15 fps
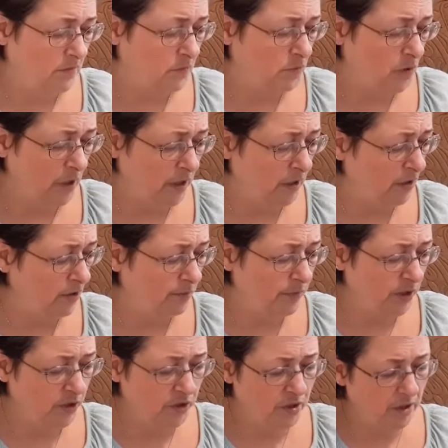Riley's
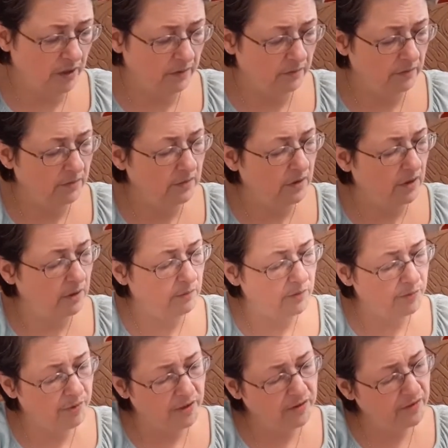my child's name,
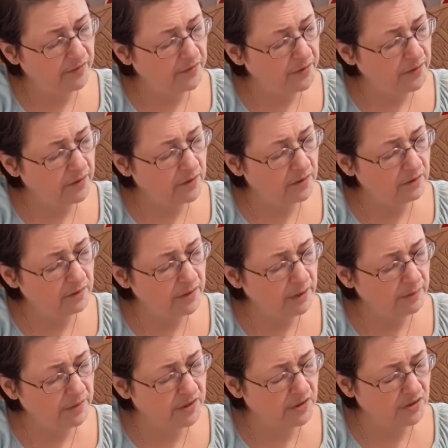spelled different though.
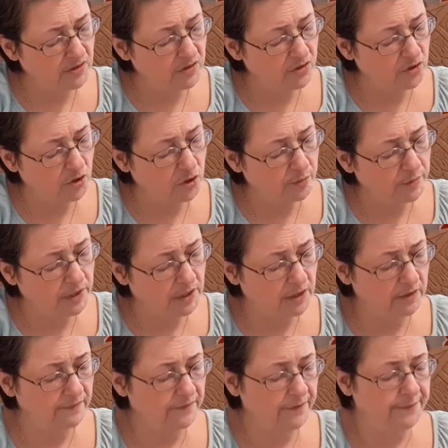Yep, this is the dark
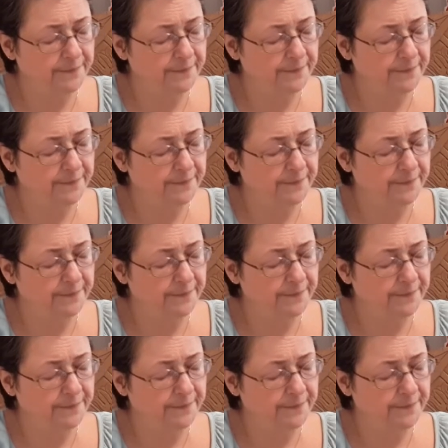mauve.